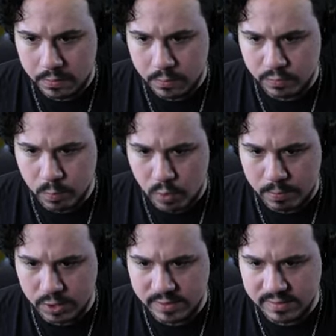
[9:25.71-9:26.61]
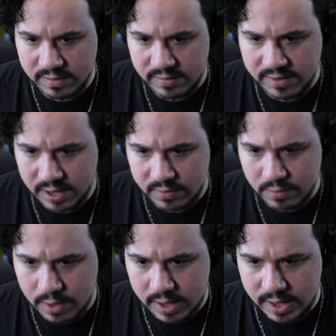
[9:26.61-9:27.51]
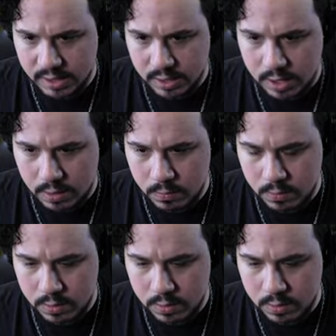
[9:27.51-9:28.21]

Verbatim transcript: there's more put into this than I thought. Hello?